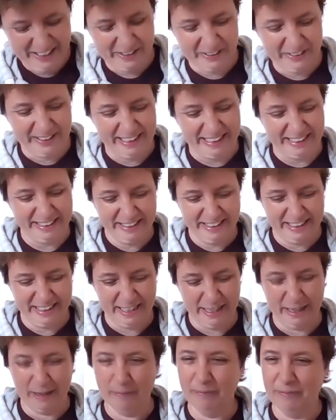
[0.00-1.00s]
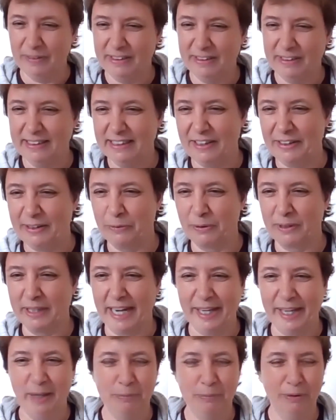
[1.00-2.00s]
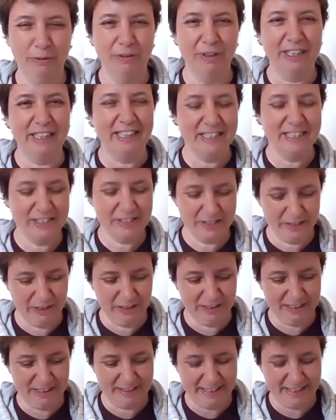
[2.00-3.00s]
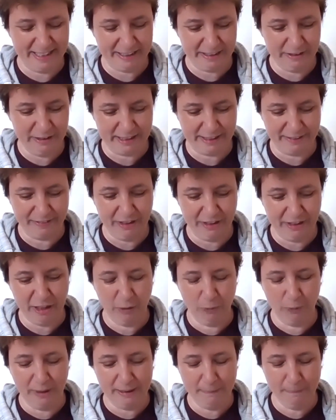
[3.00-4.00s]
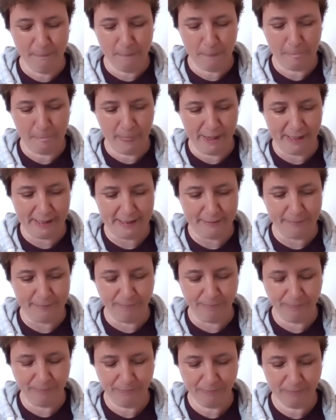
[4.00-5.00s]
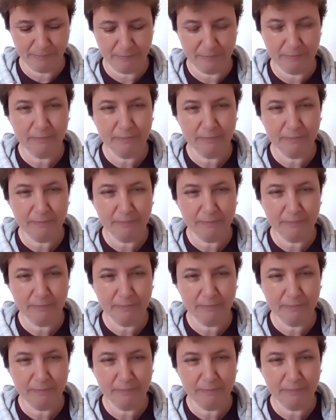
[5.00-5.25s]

All right. Um, I think we're caught up over there. So let's take a look at another one. Um, Mercedes.